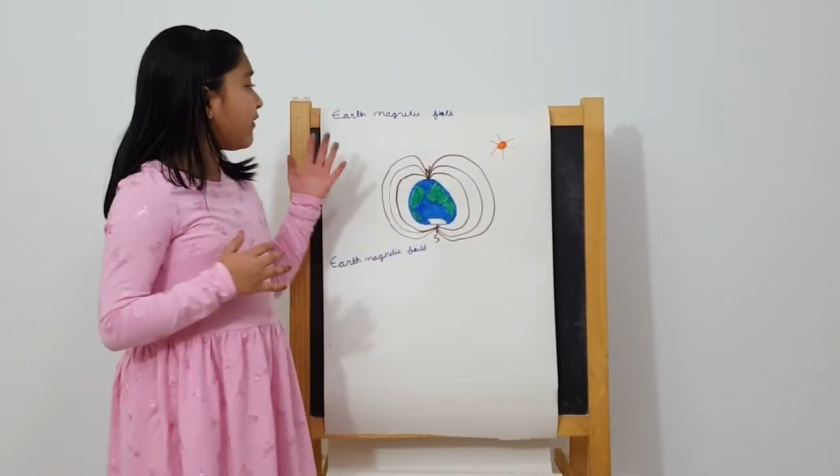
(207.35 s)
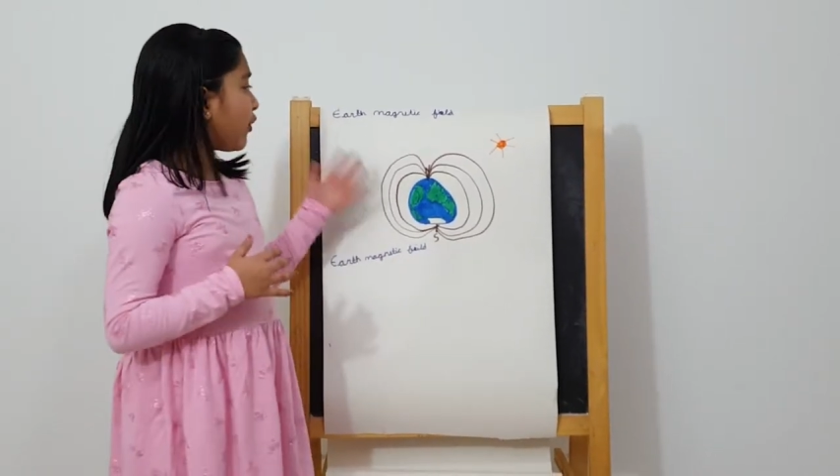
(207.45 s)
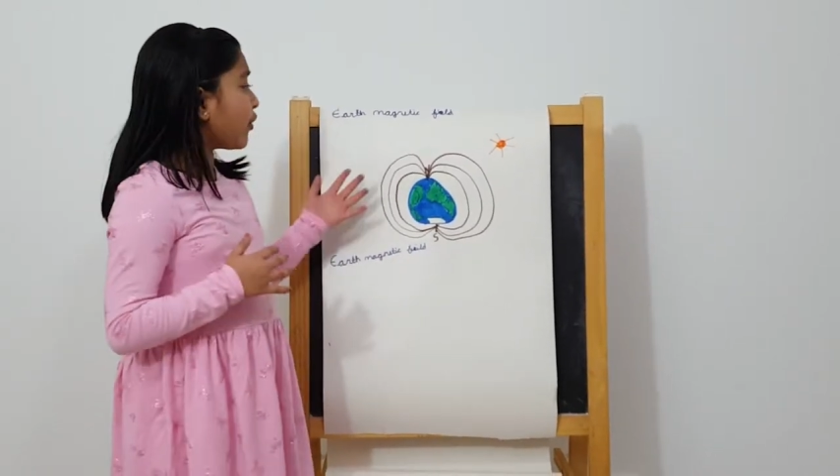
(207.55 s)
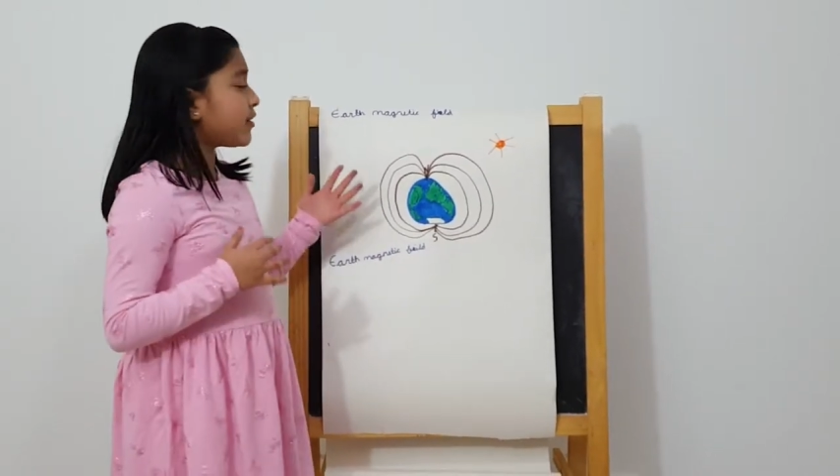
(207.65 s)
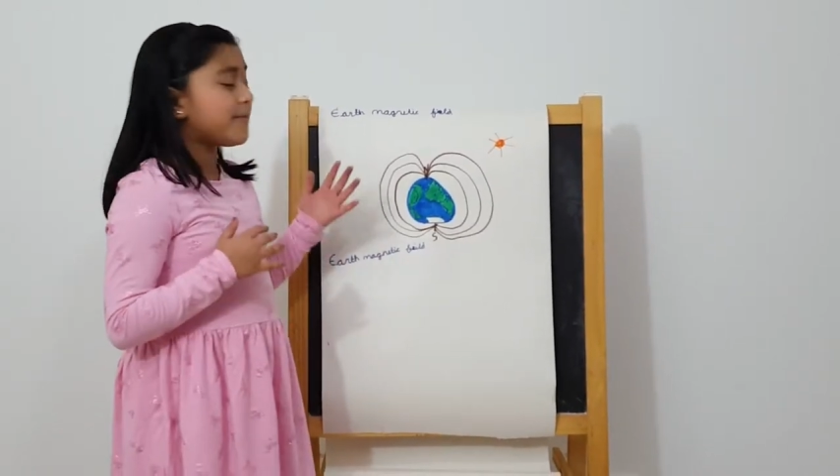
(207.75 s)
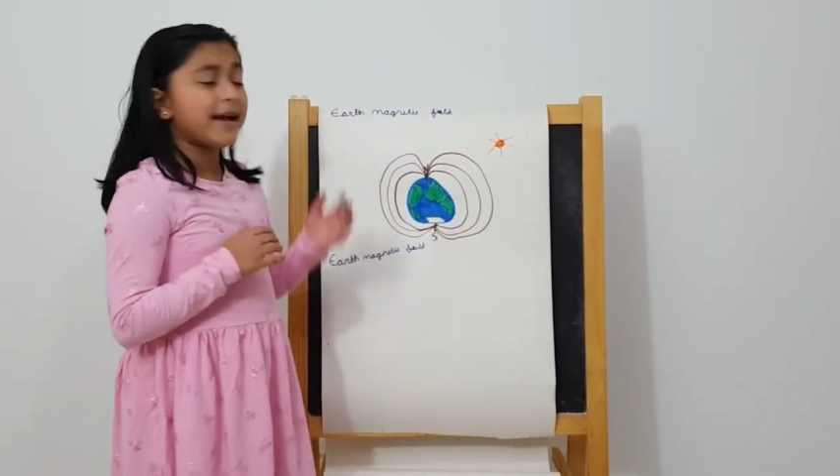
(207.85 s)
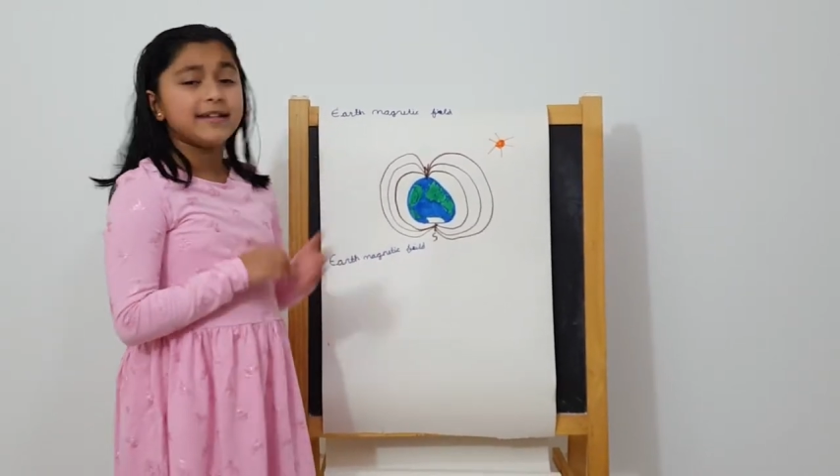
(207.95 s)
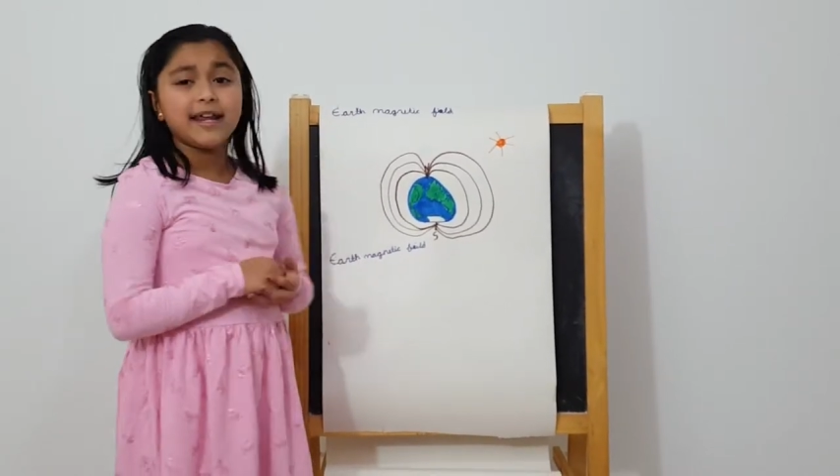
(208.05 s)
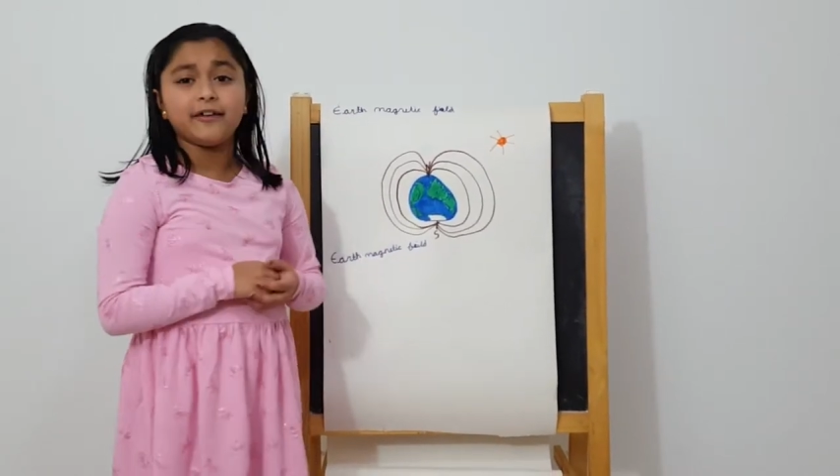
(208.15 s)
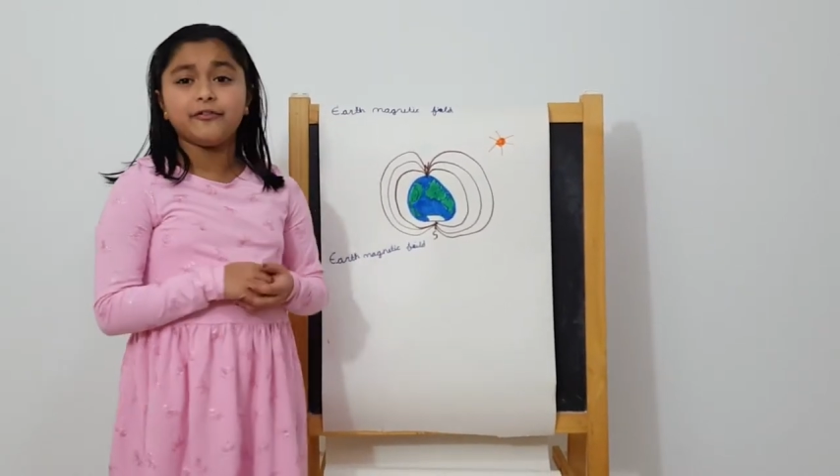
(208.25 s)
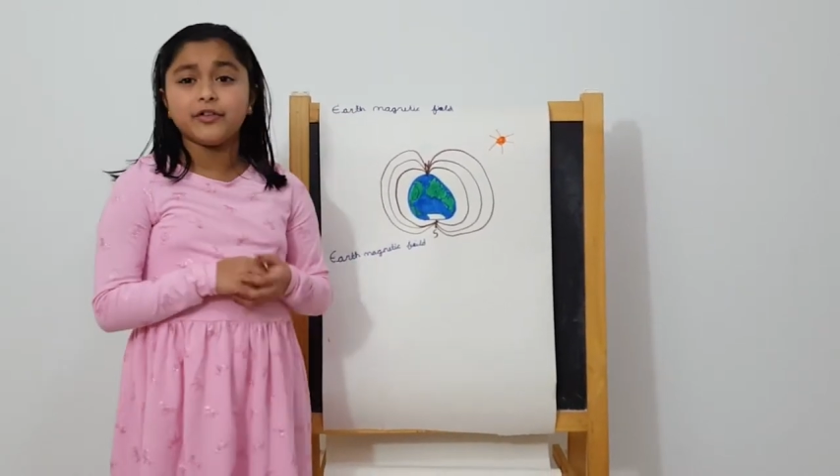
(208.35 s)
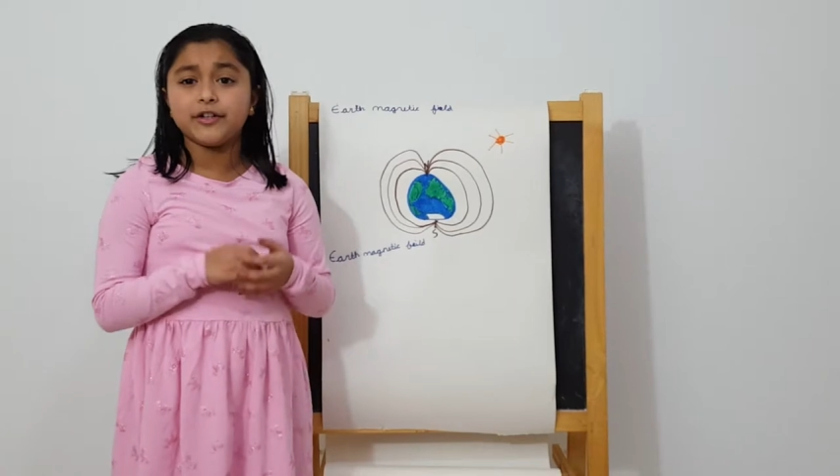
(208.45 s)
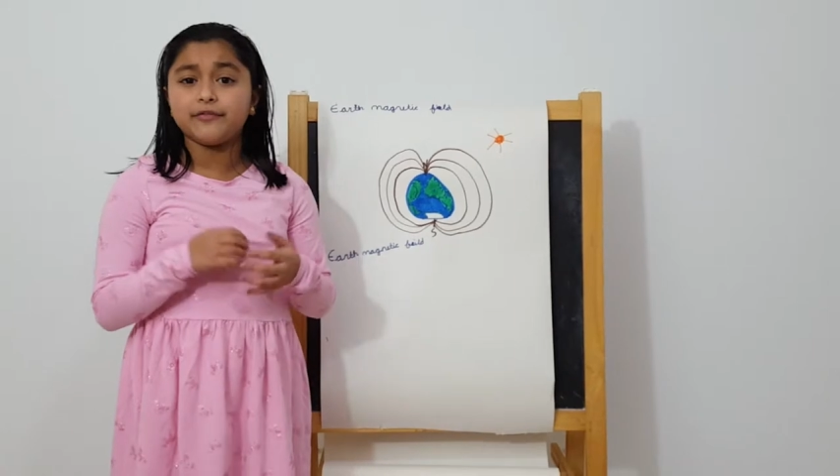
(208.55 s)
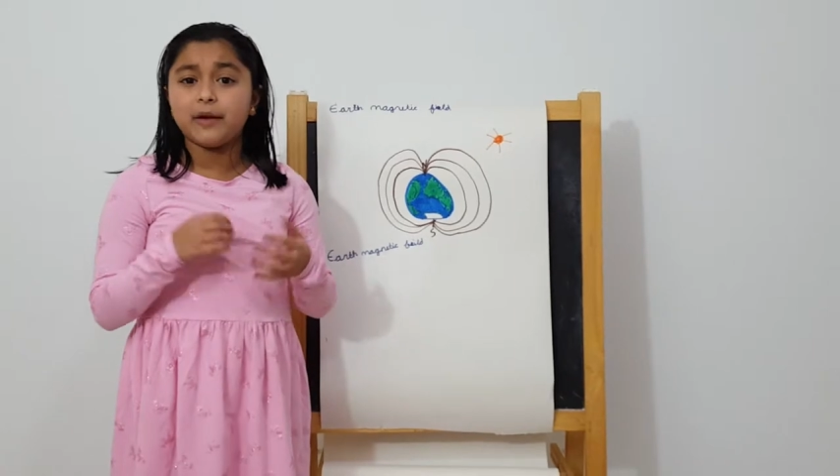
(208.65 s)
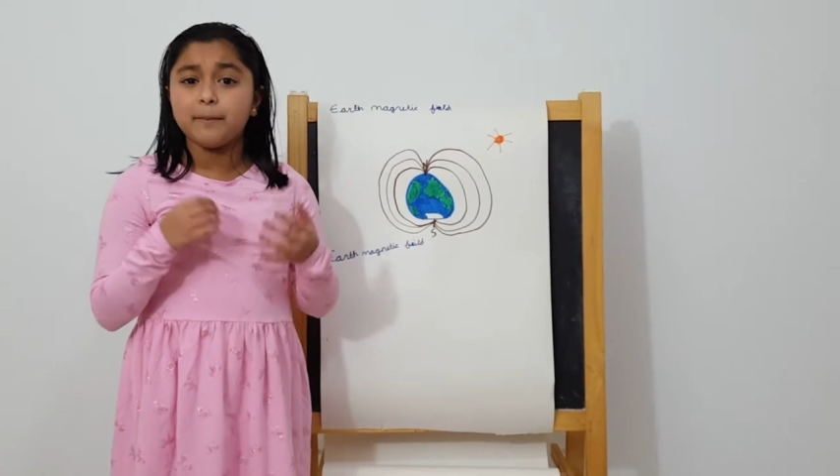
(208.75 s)
the Earth's magnetic field
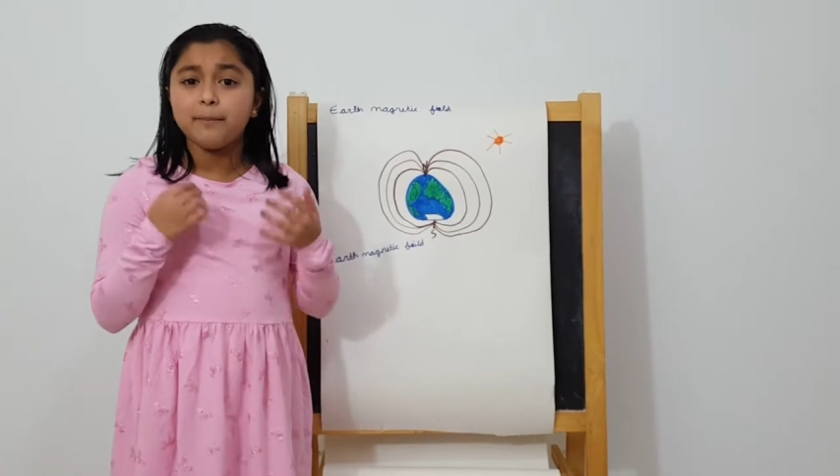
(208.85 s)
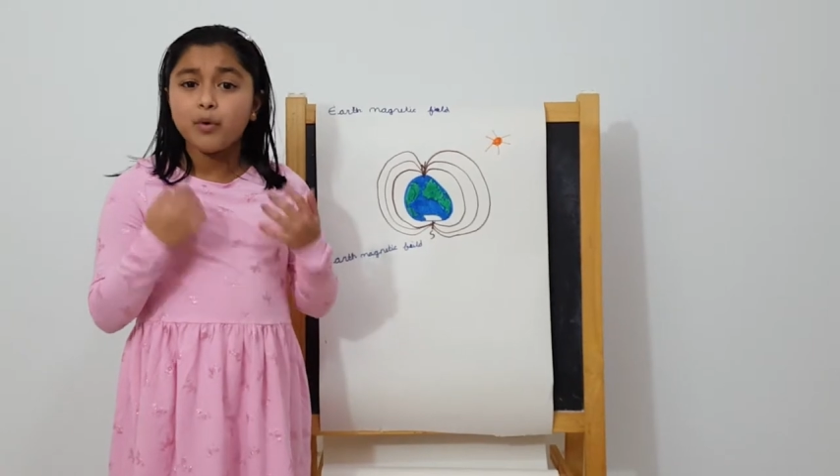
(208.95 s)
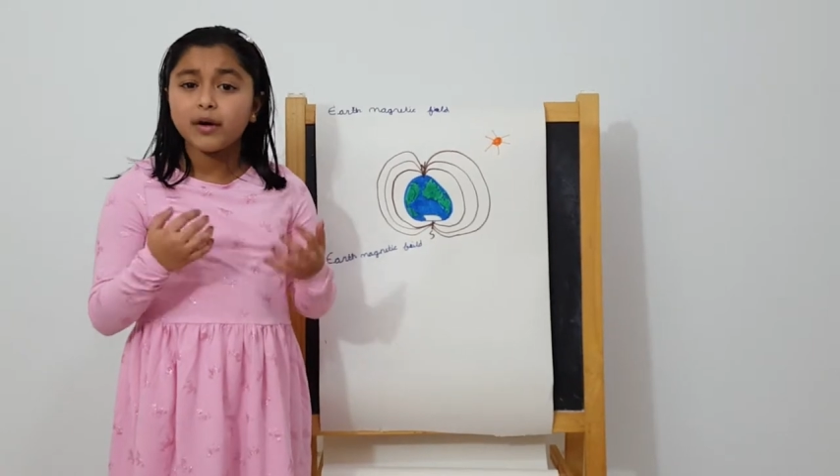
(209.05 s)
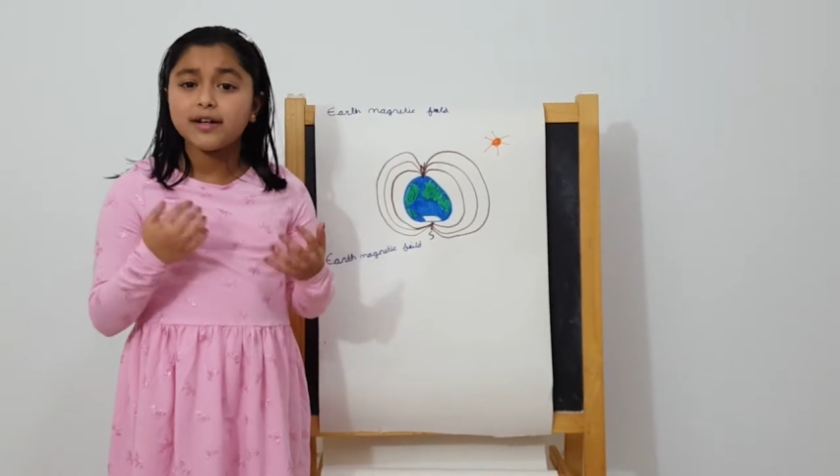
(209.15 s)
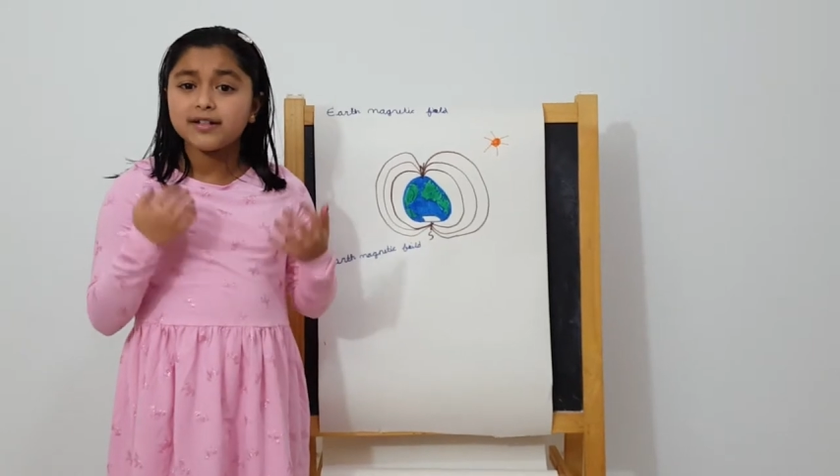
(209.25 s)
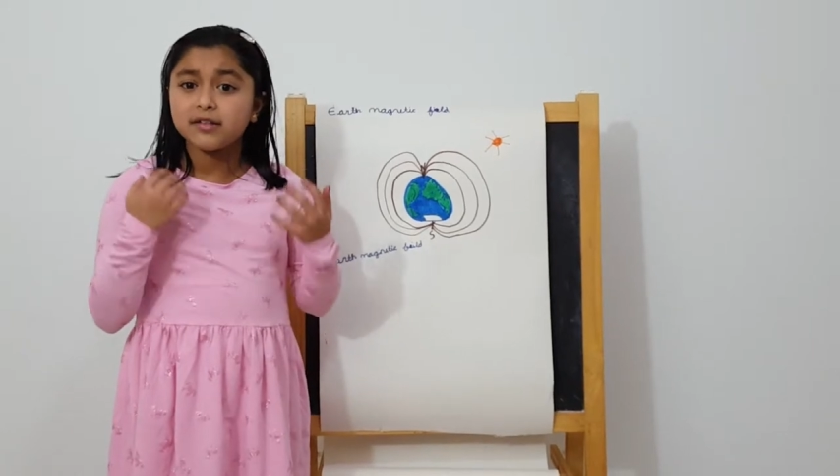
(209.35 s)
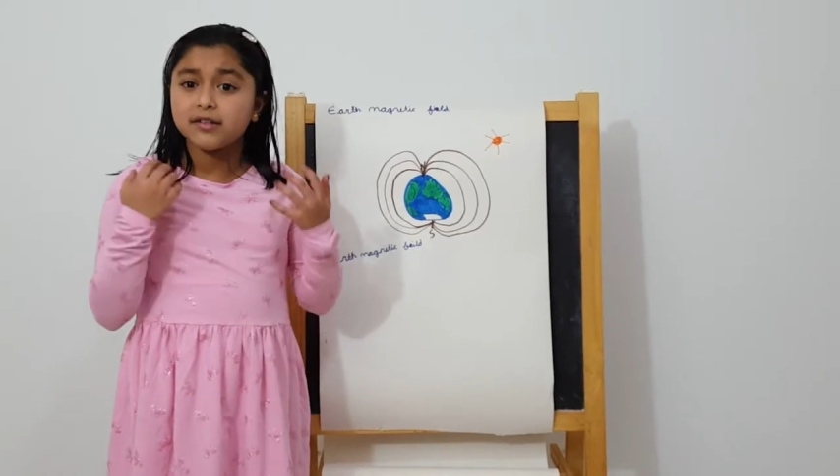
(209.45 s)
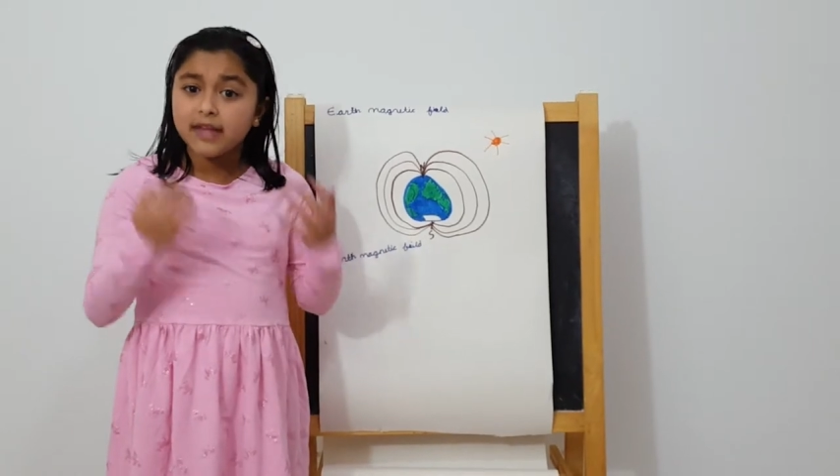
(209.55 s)
is very important to